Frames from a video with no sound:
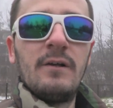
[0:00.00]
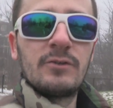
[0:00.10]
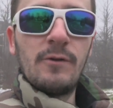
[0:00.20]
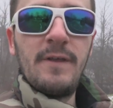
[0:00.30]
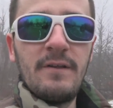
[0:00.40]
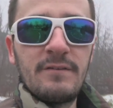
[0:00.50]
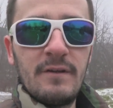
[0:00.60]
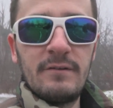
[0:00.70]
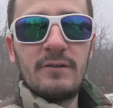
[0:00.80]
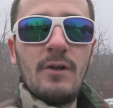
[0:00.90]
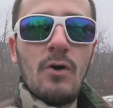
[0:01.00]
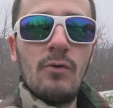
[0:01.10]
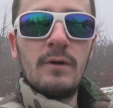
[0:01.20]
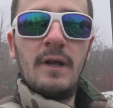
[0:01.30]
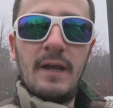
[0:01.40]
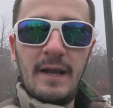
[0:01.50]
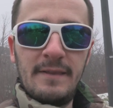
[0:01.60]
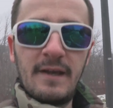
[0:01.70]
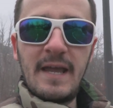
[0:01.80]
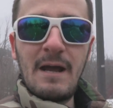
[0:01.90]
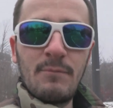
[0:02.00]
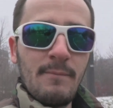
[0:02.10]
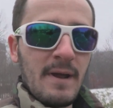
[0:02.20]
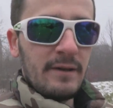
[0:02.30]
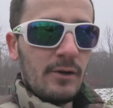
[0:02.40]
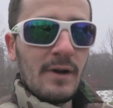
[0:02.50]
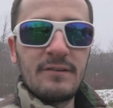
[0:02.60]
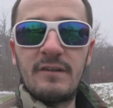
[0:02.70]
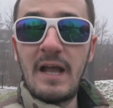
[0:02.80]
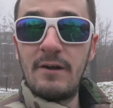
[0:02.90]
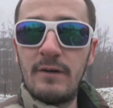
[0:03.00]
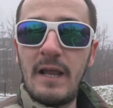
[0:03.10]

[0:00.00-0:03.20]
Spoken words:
So this is known in the camera menu as standard